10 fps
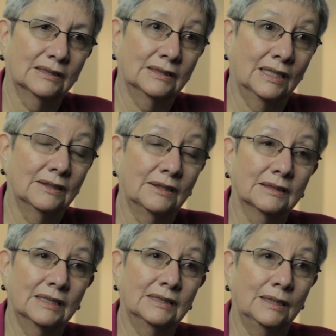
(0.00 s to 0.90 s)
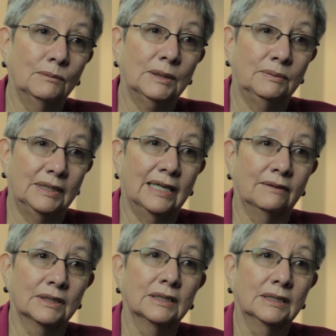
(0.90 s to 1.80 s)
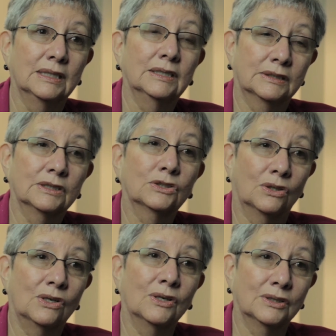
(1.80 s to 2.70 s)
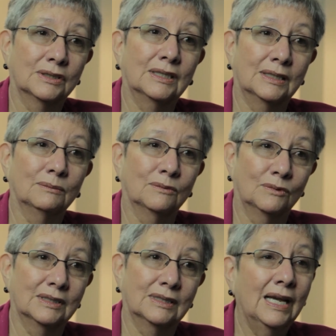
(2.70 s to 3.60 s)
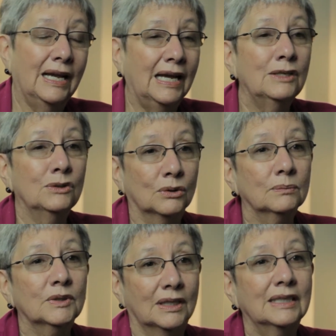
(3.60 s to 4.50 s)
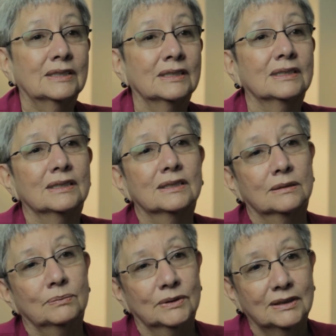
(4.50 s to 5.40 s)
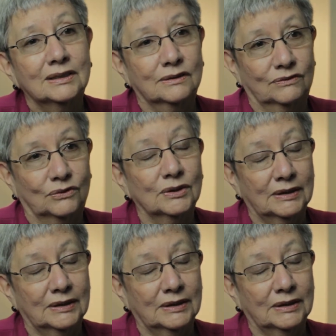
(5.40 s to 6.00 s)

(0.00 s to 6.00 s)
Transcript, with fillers: dialogue that they may be having such a hard time with in normalizing the experience for